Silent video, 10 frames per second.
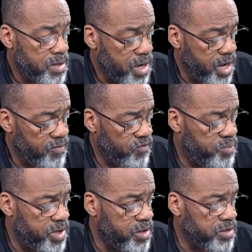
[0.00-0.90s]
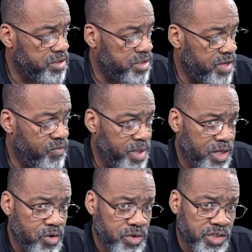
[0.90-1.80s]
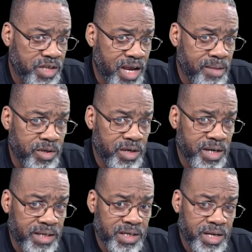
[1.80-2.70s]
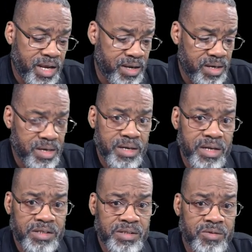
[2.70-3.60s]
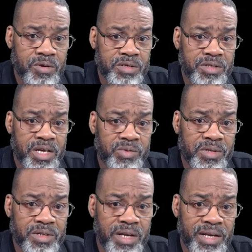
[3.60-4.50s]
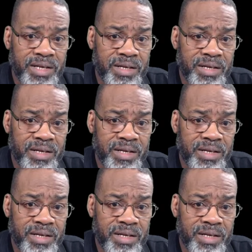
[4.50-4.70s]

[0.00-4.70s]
I if Bill's giving me the only stock I'm looking at today. That's all the stocks we're looking at.